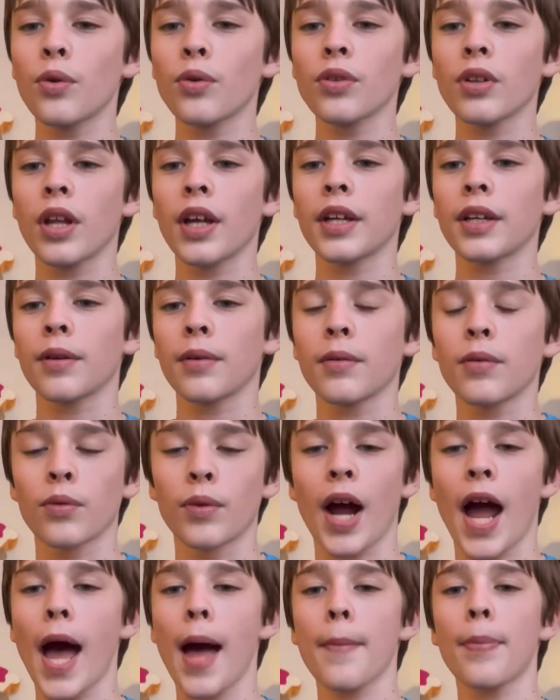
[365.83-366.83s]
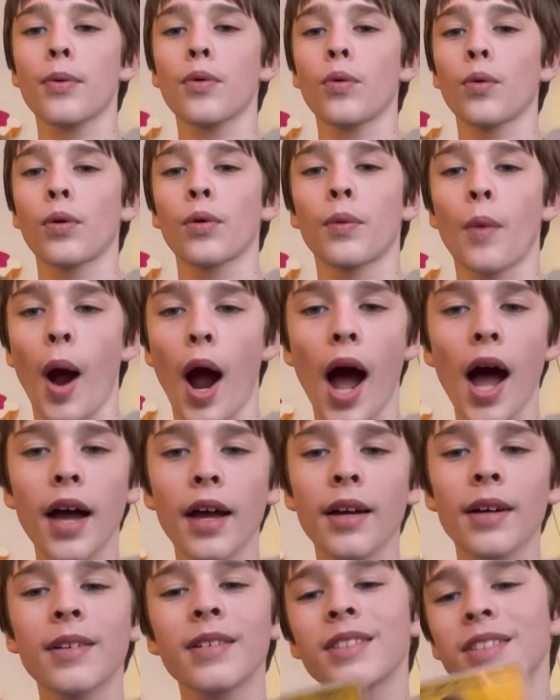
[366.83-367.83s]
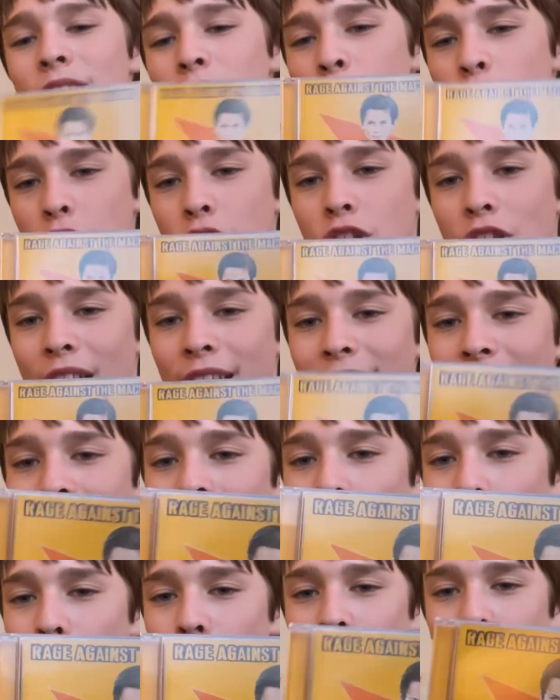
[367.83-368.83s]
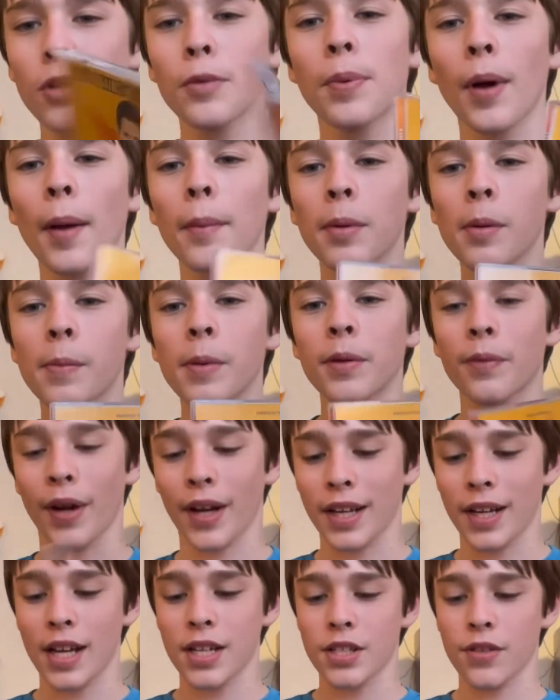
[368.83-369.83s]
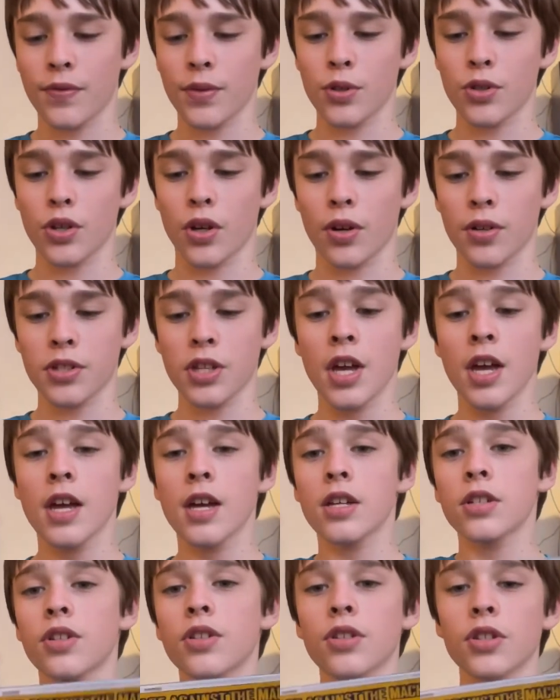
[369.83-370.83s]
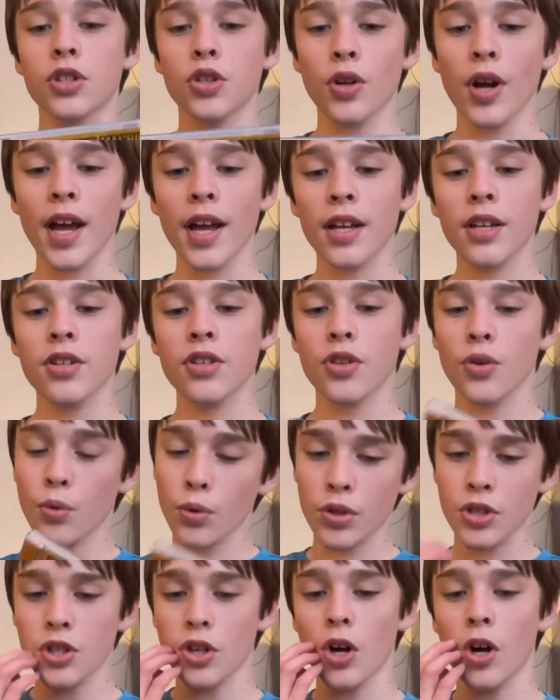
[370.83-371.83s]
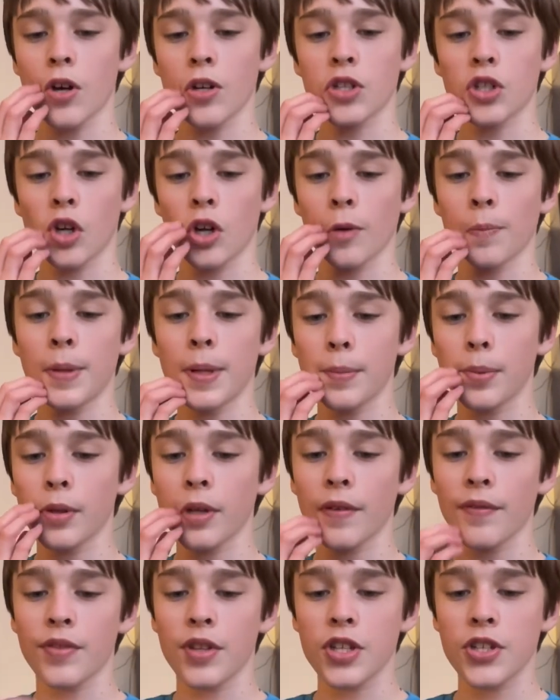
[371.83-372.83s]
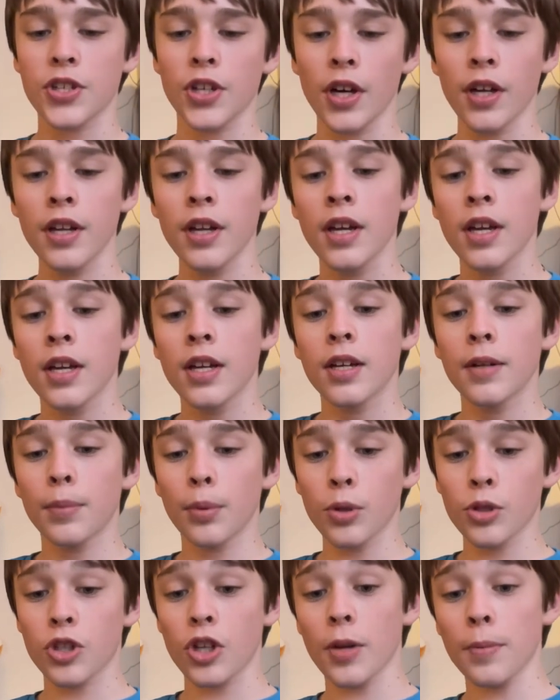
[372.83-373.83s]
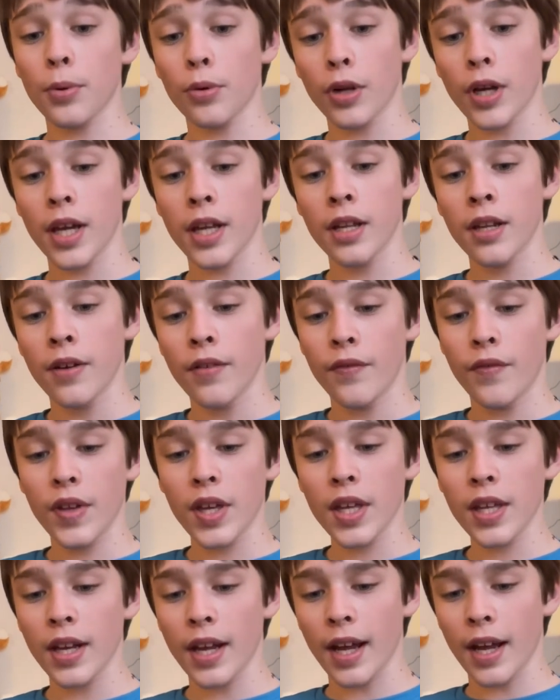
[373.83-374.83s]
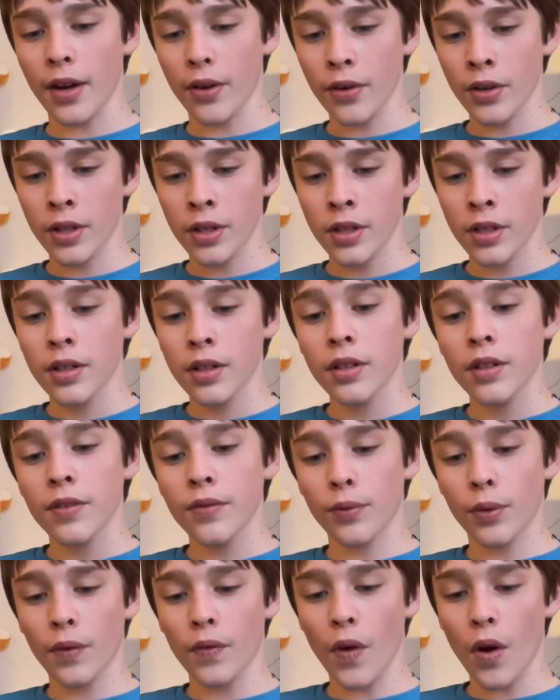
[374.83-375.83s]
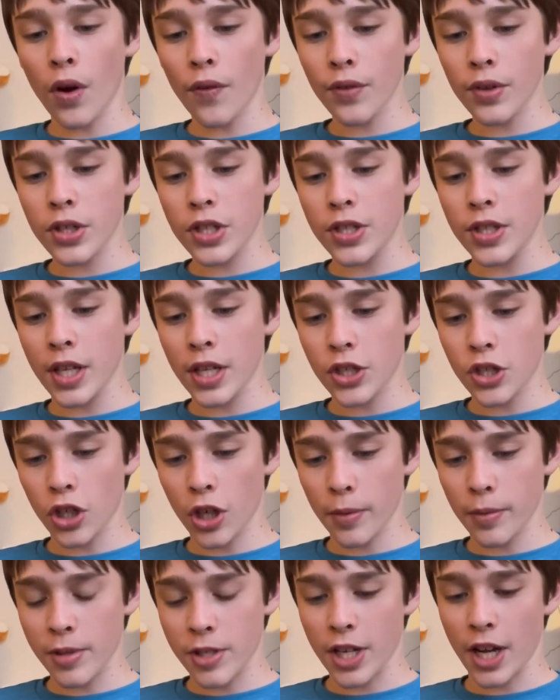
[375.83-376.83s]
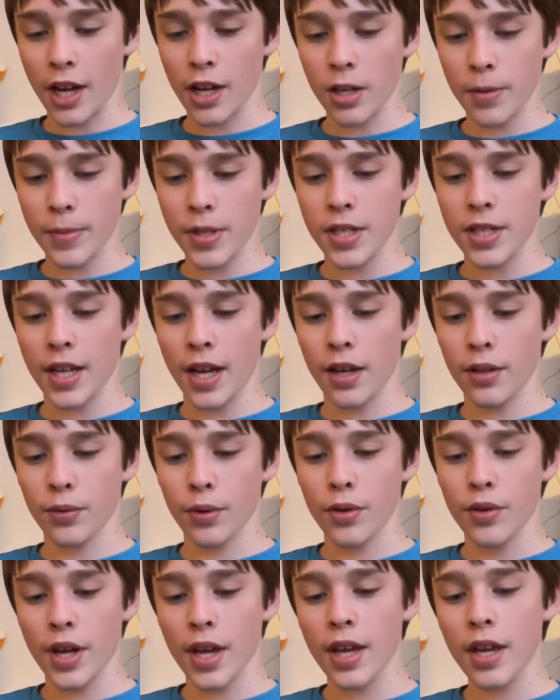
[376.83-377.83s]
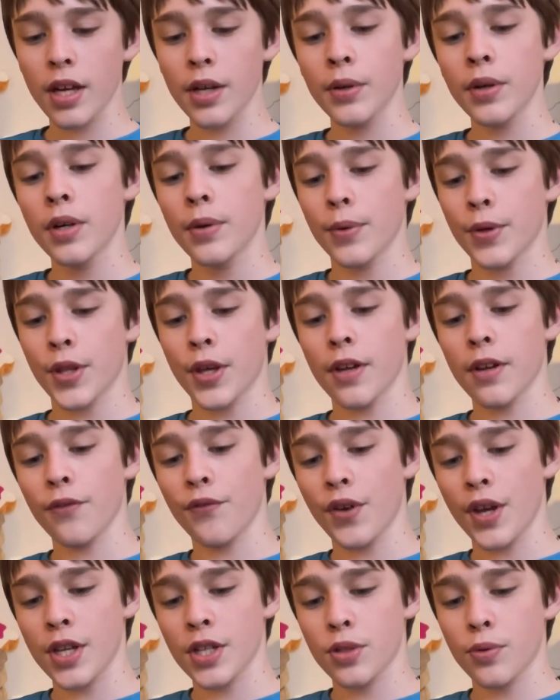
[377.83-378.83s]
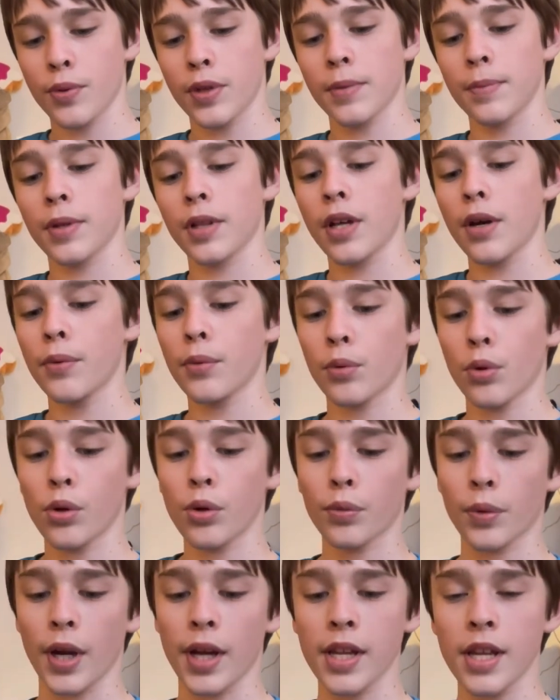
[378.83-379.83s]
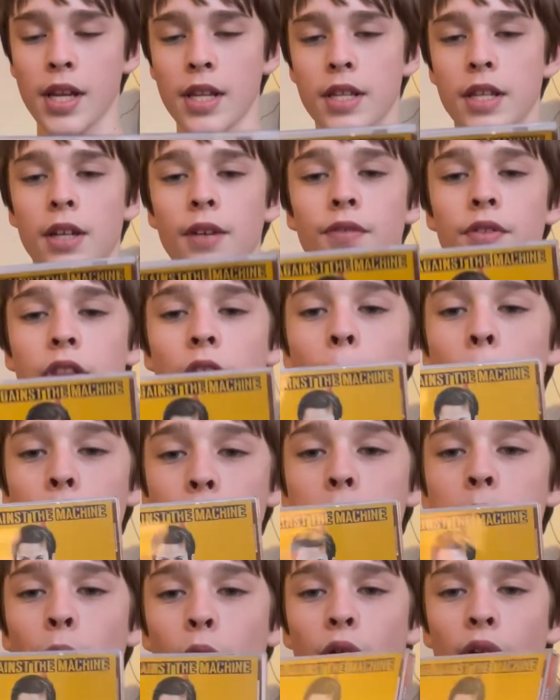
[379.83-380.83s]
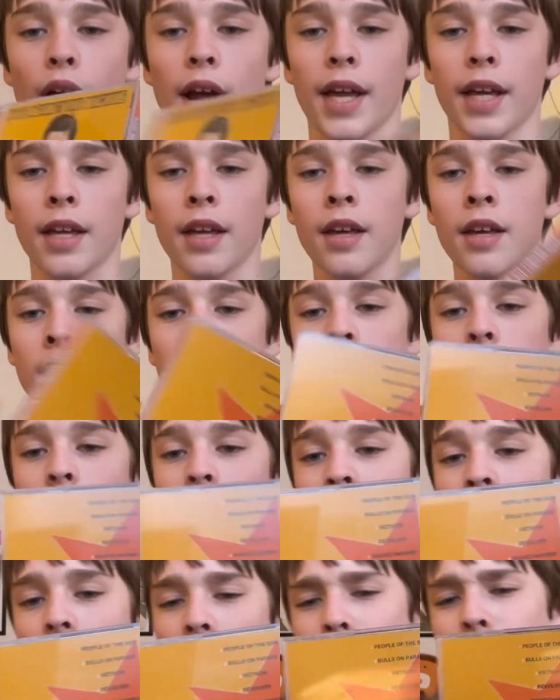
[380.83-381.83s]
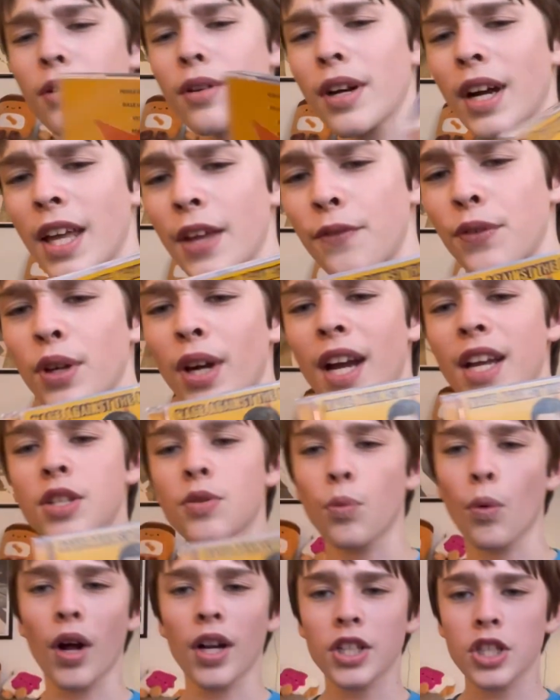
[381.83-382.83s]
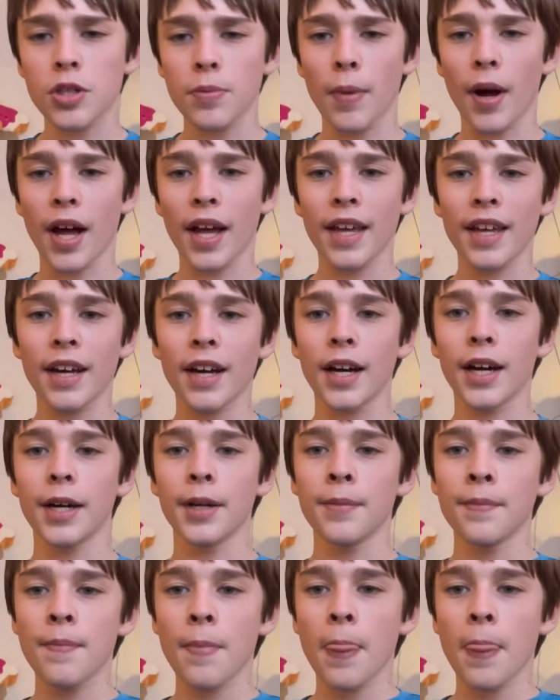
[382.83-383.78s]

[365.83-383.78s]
like rap or rock, just check it out. You'll probably recognize a few songs. So the tracks or songs are People of the Sun, Bulls on Parade, Viet Revolver, Snake Charmer, Tire Me Down, Rodeo, Without a Face, Wind Below, Roll Right, and Year of the Boomerang. So yeah, if you guys watched my